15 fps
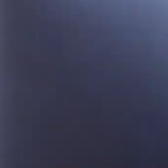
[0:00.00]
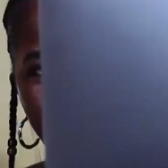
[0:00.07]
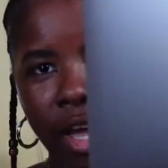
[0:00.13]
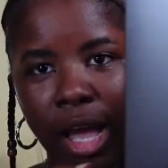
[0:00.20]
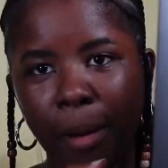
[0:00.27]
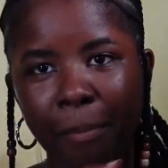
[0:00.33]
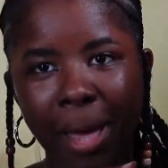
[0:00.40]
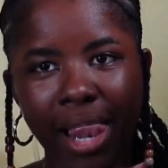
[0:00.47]

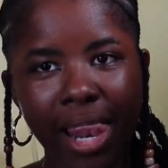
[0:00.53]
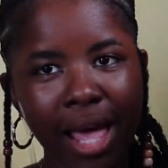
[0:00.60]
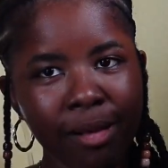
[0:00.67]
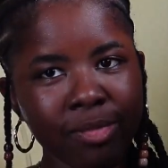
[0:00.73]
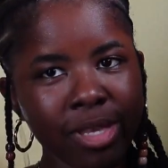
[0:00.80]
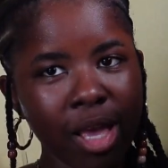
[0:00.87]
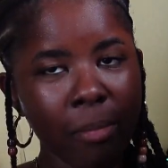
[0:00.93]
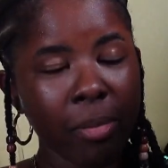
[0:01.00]
Got my
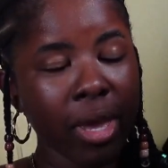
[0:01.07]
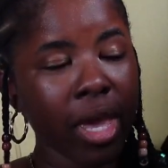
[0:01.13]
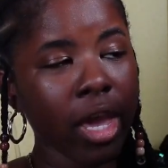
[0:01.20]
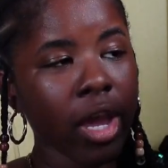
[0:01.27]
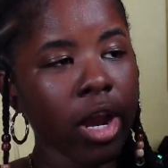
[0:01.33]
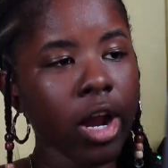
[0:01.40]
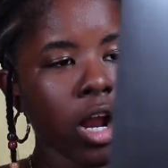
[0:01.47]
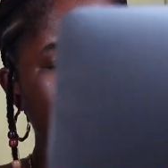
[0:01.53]
laptop
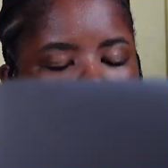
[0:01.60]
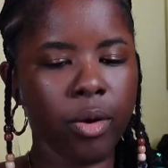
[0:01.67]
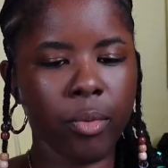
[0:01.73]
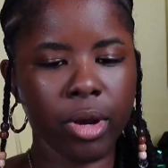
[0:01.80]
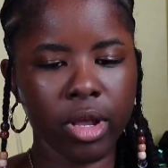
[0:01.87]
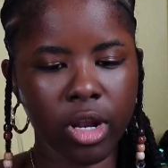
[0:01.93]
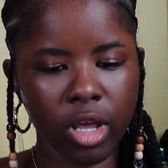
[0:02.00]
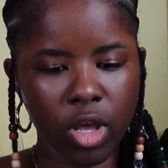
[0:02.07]
here and
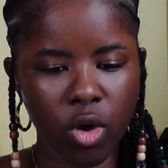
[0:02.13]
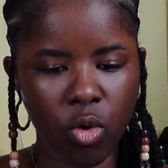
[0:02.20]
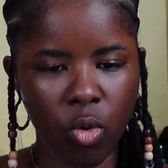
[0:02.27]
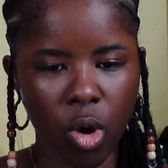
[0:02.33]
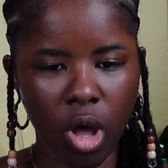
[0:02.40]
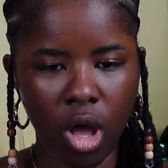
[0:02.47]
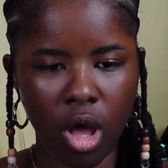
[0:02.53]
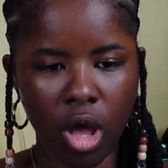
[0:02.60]
we're gonna go
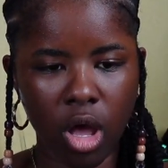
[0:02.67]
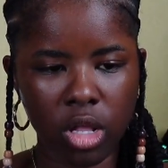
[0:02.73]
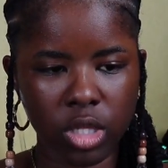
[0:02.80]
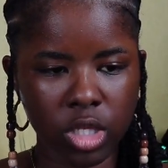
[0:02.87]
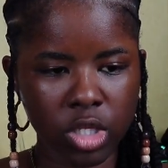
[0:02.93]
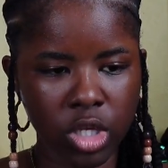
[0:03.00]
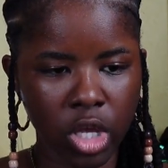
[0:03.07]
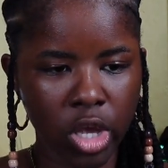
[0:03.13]

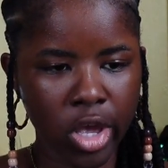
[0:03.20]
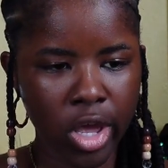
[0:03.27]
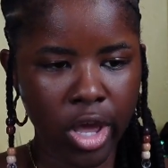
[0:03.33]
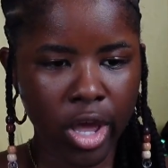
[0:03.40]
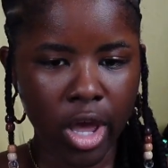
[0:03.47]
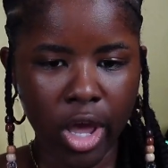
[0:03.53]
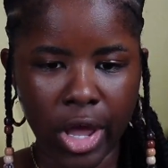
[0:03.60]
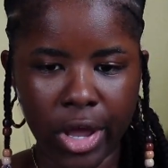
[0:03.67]
on
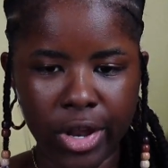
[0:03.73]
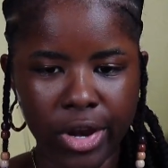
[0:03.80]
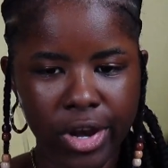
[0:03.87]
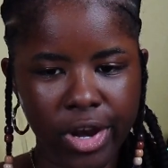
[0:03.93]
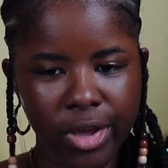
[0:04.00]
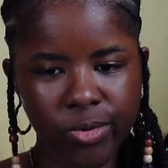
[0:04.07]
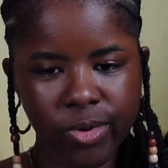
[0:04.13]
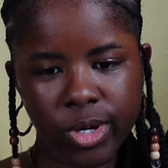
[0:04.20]

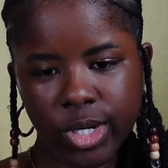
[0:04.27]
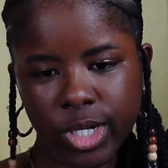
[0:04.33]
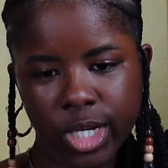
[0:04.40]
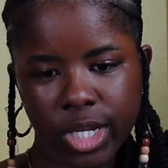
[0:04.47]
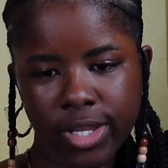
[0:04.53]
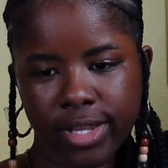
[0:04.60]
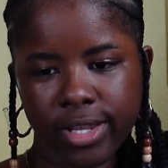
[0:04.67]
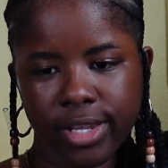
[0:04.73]

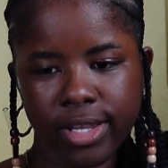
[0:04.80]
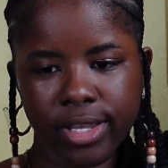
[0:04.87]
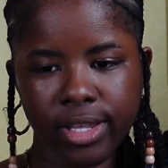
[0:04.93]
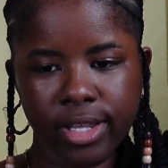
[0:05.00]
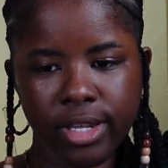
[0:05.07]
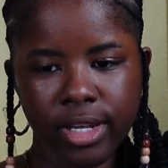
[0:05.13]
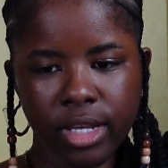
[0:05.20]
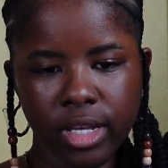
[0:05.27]

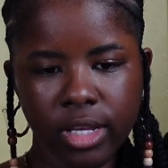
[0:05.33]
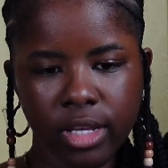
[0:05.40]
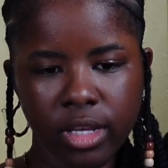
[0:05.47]
Notion.